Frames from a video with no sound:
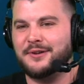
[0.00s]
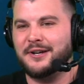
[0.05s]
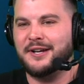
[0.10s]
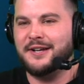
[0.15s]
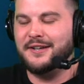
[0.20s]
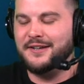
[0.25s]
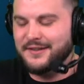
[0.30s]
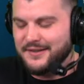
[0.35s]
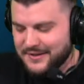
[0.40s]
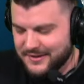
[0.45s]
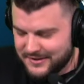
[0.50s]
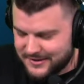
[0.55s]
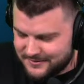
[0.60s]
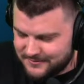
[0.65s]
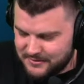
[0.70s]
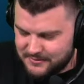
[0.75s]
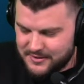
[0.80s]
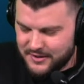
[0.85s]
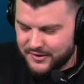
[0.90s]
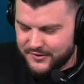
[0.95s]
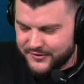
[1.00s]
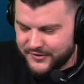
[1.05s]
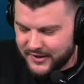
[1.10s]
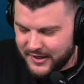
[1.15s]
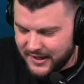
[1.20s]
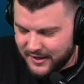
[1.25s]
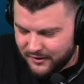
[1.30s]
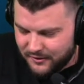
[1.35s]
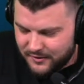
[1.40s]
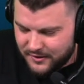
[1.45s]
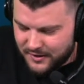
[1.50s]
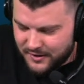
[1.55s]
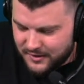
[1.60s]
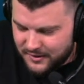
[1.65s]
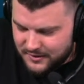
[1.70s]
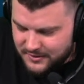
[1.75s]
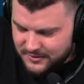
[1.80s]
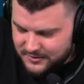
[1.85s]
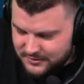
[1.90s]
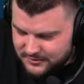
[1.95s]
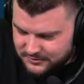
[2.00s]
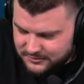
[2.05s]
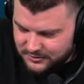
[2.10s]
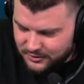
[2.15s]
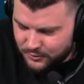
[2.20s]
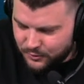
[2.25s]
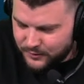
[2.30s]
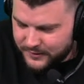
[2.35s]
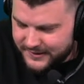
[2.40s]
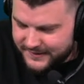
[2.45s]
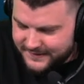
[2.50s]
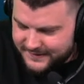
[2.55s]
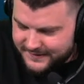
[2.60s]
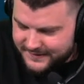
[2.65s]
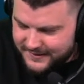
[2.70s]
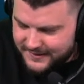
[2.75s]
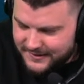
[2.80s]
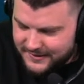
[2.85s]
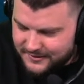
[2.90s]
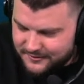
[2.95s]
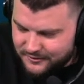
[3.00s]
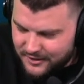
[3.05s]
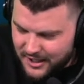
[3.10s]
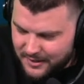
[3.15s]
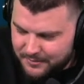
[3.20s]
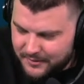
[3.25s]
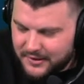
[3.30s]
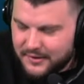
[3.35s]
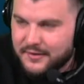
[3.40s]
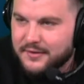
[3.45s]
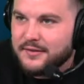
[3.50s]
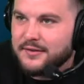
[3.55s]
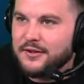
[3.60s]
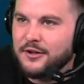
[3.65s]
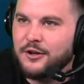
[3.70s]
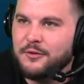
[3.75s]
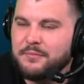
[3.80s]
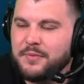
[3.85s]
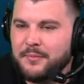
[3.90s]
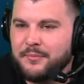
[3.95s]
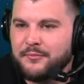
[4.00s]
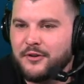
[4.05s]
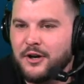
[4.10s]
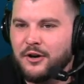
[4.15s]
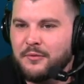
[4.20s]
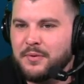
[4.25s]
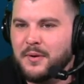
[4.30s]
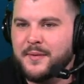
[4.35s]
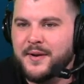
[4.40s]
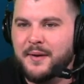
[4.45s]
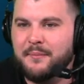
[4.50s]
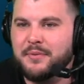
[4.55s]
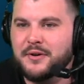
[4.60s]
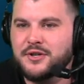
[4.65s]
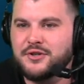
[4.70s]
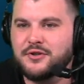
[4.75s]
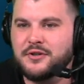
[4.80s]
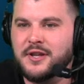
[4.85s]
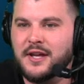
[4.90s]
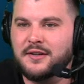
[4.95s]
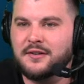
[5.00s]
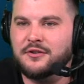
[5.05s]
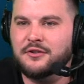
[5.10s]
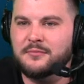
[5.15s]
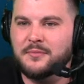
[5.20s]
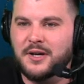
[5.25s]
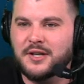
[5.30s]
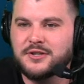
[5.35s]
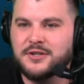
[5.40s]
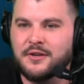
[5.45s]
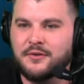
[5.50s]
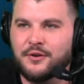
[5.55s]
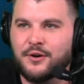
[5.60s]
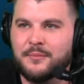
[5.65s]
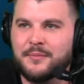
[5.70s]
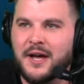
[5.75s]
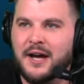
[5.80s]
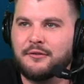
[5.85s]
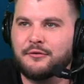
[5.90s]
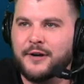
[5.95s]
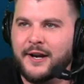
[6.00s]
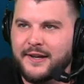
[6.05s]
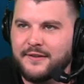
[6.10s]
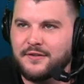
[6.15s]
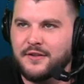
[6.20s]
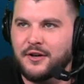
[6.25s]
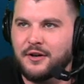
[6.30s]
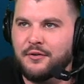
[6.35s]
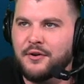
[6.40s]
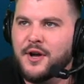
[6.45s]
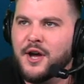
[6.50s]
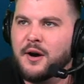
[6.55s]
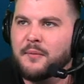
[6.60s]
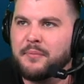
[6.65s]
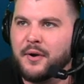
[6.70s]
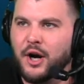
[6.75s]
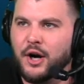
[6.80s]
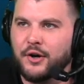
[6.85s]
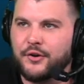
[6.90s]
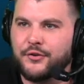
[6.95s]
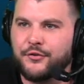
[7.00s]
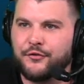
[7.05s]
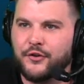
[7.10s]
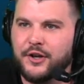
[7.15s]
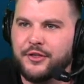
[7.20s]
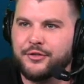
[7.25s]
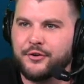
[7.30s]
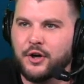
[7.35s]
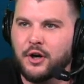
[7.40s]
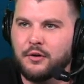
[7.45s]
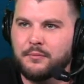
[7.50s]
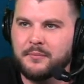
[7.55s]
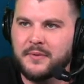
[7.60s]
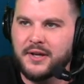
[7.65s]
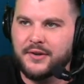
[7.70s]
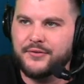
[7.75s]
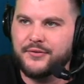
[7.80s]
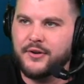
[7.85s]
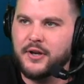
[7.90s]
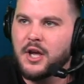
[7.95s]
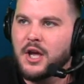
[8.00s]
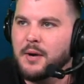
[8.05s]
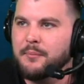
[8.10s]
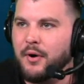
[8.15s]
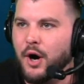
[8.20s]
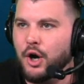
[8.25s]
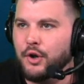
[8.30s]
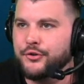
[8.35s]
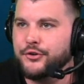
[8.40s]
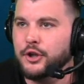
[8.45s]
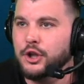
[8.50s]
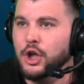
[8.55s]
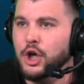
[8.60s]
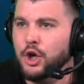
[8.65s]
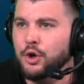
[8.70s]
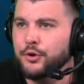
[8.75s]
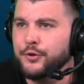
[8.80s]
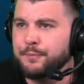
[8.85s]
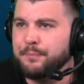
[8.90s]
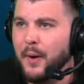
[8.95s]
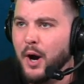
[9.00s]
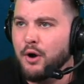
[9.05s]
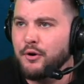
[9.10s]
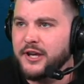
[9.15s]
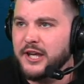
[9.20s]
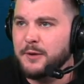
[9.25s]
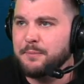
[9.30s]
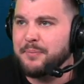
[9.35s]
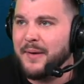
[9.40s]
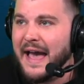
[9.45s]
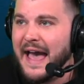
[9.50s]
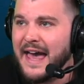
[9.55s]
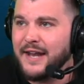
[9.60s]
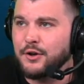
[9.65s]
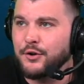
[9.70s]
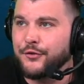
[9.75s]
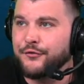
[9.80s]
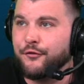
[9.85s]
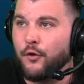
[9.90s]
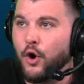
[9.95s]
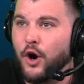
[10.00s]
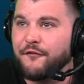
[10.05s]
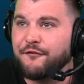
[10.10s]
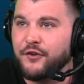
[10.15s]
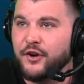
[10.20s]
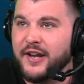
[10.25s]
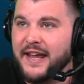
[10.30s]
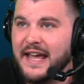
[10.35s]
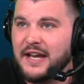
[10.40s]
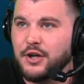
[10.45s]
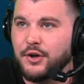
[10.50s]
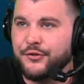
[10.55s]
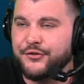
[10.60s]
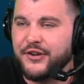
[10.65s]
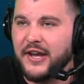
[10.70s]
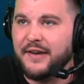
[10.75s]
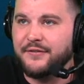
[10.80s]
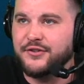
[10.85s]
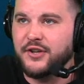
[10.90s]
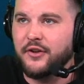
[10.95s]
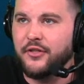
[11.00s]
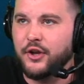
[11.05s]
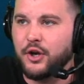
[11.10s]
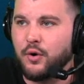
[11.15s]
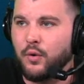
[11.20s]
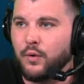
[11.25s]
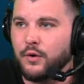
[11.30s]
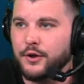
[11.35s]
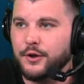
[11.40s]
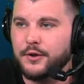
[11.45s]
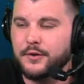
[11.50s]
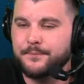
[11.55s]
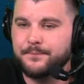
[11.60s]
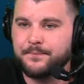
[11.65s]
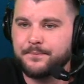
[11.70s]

right. Maybe that was an L. Lowenstein Robert. Hope I'm hope I'm not butchering that too much. I know I'm not right though. Burks free throw missed. Ball's loose. Bogey battles for it. Fernando saves it in the corner.